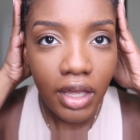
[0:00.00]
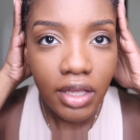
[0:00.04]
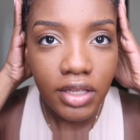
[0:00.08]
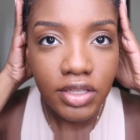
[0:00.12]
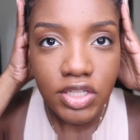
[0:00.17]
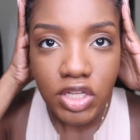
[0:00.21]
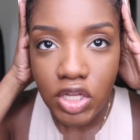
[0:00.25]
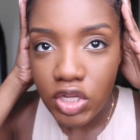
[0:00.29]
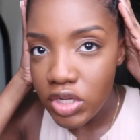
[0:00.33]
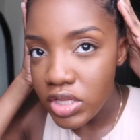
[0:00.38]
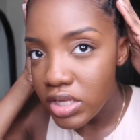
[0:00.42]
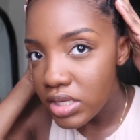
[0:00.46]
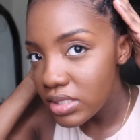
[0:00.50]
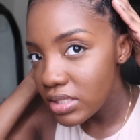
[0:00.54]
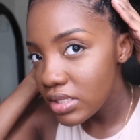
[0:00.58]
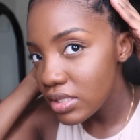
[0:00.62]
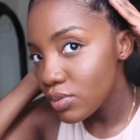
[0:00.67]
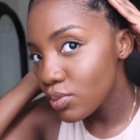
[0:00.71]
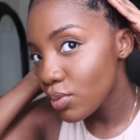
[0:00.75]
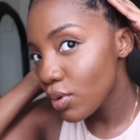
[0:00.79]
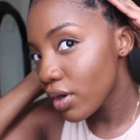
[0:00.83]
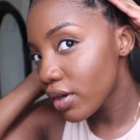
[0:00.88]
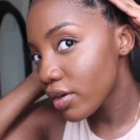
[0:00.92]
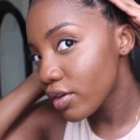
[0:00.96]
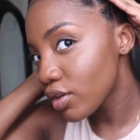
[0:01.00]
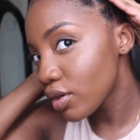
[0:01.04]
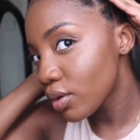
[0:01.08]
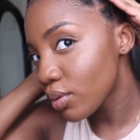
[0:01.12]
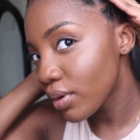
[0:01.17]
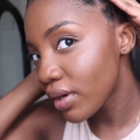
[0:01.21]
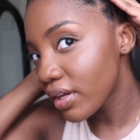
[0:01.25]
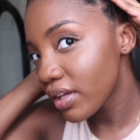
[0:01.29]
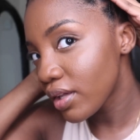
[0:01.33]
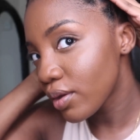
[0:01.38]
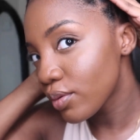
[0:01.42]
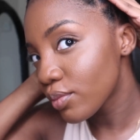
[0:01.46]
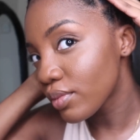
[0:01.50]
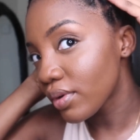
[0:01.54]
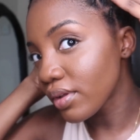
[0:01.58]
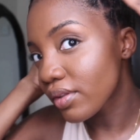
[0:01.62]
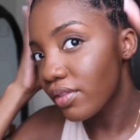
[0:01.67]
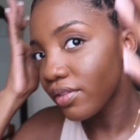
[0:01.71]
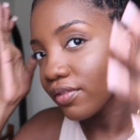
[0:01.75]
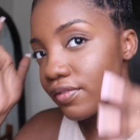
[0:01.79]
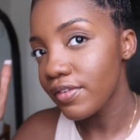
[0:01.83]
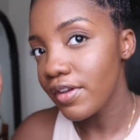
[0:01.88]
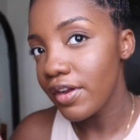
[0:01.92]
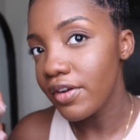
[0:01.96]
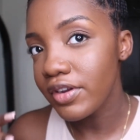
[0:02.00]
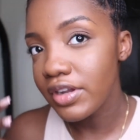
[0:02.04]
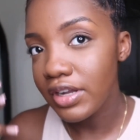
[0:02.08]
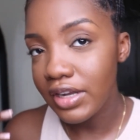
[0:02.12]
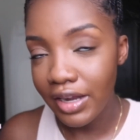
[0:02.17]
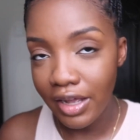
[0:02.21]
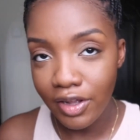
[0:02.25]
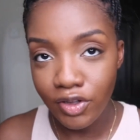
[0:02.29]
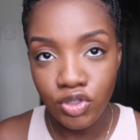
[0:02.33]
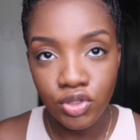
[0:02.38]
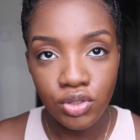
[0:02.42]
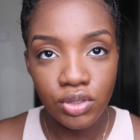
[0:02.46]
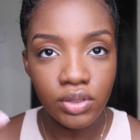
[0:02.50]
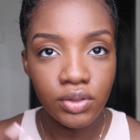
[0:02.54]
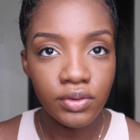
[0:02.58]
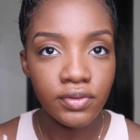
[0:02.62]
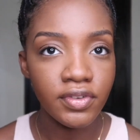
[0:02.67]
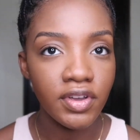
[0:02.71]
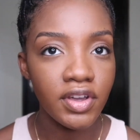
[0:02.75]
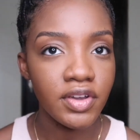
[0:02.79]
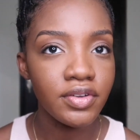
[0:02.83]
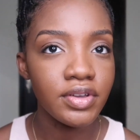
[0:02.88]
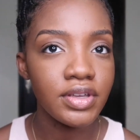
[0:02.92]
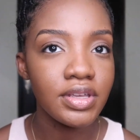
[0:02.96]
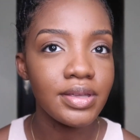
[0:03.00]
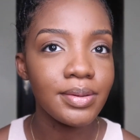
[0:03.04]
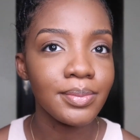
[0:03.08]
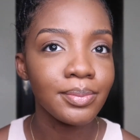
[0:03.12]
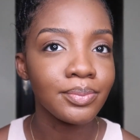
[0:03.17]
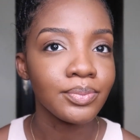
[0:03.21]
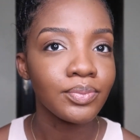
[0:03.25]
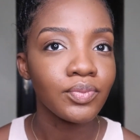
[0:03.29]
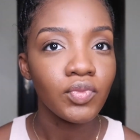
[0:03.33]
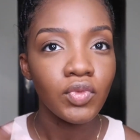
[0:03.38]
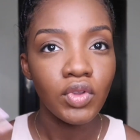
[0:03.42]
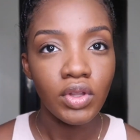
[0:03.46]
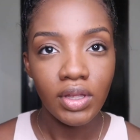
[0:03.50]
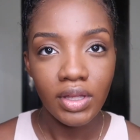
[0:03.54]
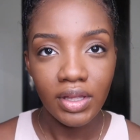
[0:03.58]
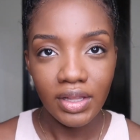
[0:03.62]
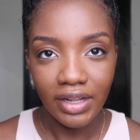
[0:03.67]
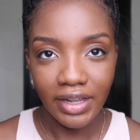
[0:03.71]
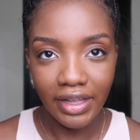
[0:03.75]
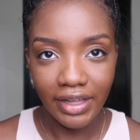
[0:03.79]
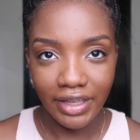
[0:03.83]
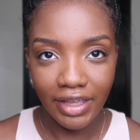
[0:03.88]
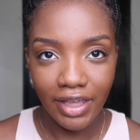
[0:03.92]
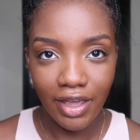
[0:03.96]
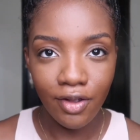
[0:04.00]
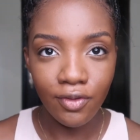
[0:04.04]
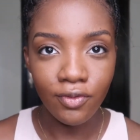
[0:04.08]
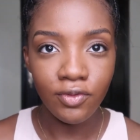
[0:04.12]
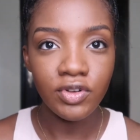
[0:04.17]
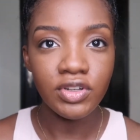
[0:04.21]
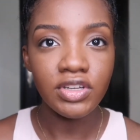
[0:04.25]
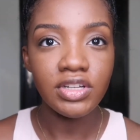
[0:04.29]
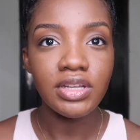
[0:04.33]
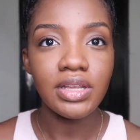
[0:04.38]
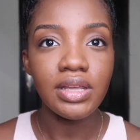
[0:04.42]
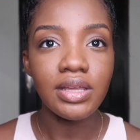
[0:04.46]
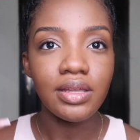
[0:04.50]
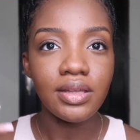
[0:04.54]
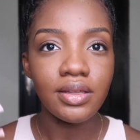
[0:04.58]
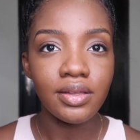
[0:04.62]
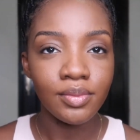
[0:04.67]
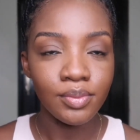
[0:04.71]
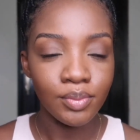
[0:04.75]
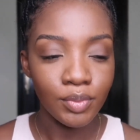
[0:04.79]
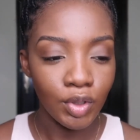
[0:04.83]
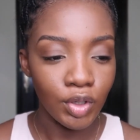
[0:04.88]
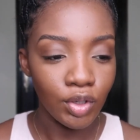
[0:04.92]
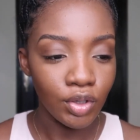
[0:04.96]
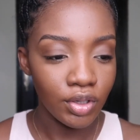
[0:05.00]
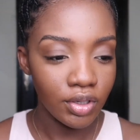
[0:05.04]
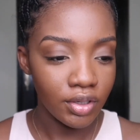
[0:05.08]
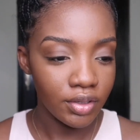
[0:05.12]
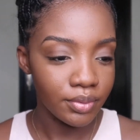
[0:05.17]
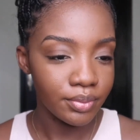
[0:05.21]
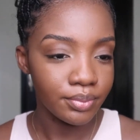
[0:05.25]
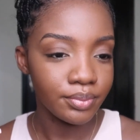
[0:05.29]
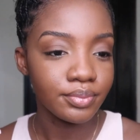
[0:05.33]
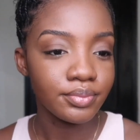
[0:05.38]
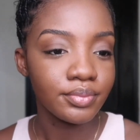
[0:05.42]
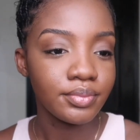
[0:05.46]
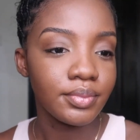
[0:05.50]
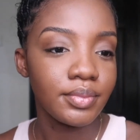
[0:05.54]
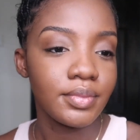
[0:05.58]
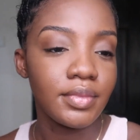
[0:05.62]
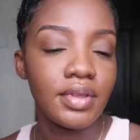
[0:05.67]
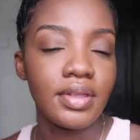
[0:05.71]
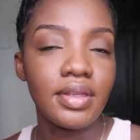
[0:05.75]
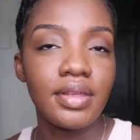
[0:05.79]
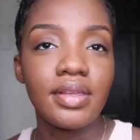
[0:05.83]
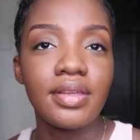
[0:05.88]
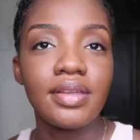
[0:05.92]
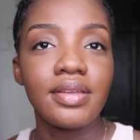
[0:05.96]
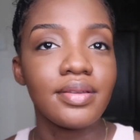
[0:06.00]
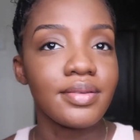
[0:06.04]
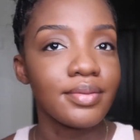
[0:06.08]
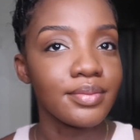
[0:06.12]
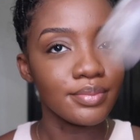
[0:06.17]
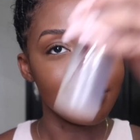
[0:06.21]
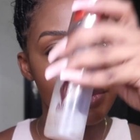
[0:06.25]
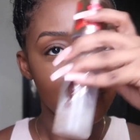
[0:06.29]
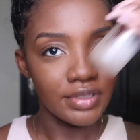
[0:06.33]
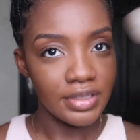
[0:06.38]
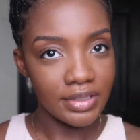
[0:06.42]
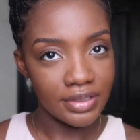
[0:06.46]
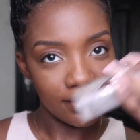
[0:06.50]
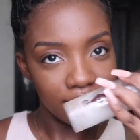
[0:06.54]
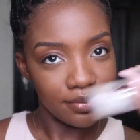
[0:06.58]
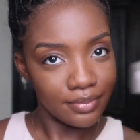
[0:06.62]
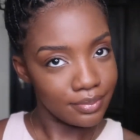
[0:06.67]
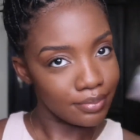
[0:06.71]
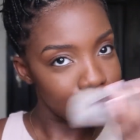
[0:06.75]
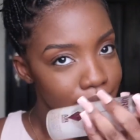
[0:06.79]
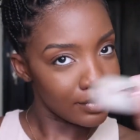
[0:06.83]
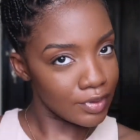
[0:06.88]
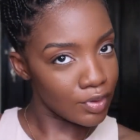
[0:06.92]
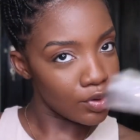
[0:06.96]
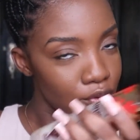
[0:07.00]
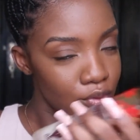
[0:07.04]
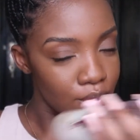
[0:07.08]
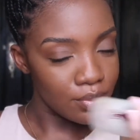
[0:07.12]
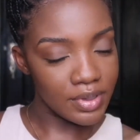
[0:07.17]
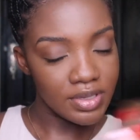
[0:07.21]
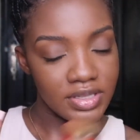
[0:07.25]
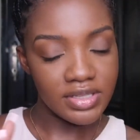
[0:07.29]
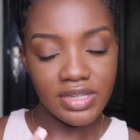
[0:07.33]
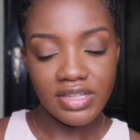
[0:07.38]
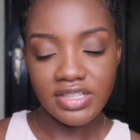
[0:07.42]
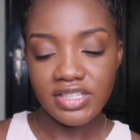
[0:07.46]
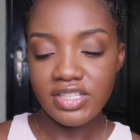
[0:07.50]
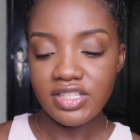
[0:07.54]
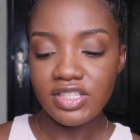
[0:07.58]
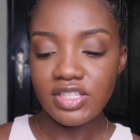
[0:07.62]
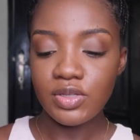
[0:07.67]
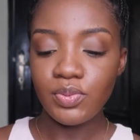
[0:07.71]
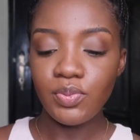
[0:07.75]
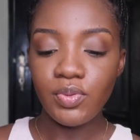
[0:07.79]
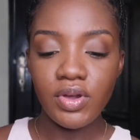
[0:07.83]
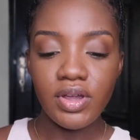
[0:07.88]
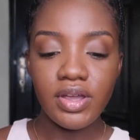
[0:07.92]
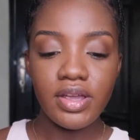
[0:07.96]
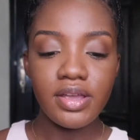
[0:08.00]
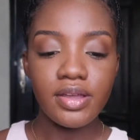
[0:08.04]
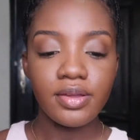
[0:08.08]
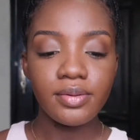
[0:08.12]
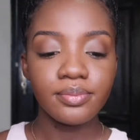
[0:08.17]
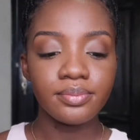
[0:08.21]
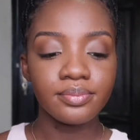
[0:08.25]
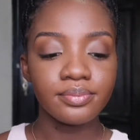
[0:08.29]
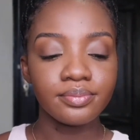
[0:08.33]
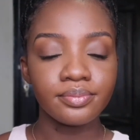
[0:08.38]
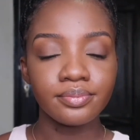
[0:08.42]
So this is what you're working with. Very natural, very like everyday look. Then go with my setting spray.